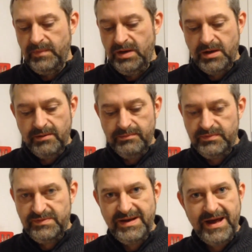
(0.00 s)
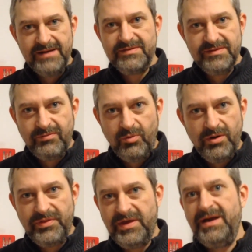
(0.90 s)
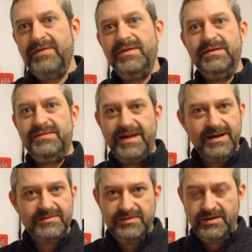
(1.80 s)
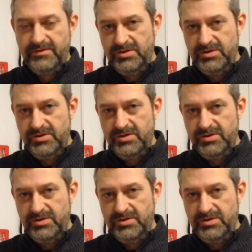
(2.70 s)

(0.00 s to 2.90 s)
you know 10 ounces of one thing and then 10 ounces another.